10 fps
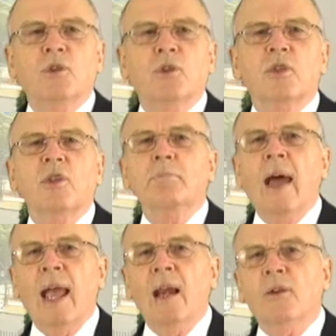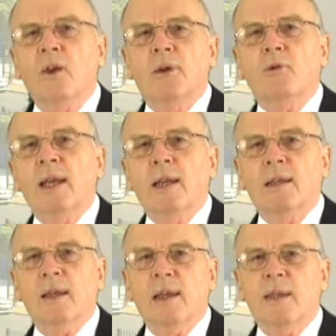to the mailing of the greeting
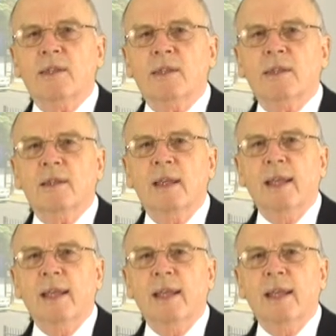cards,